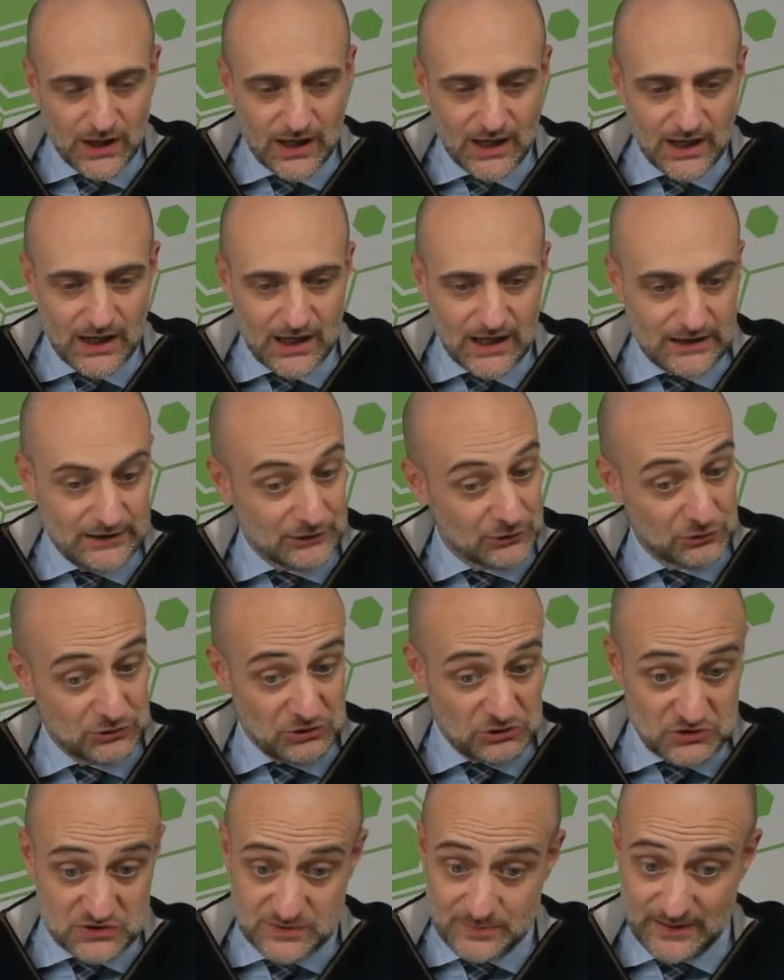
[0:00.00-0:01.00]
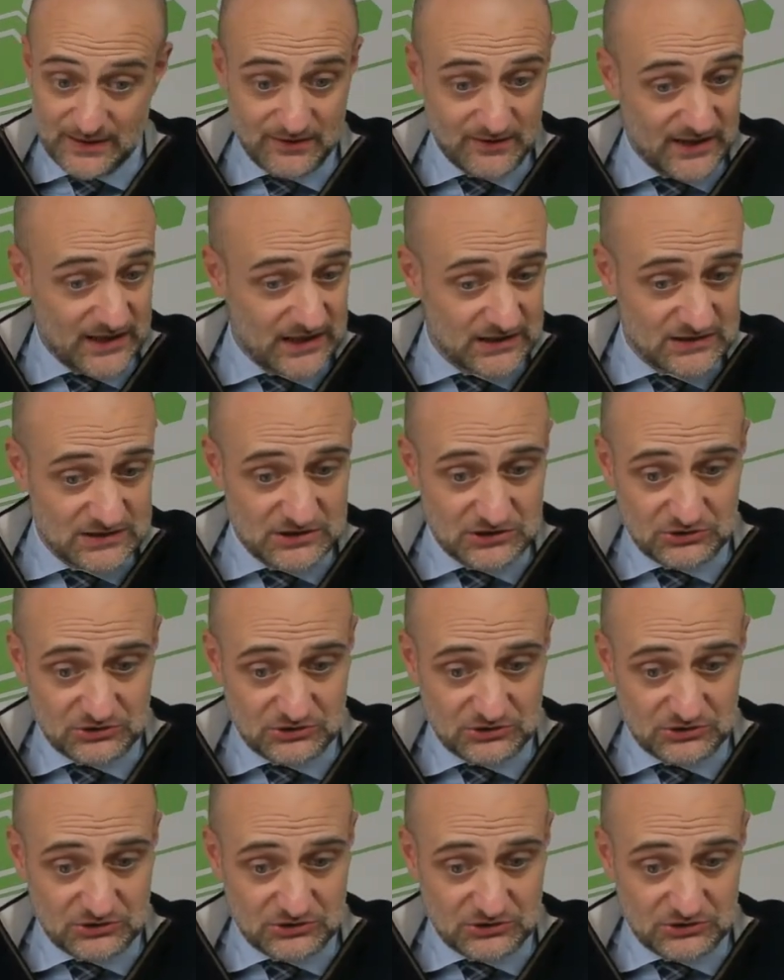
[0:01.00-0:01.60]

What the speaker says: no news about that.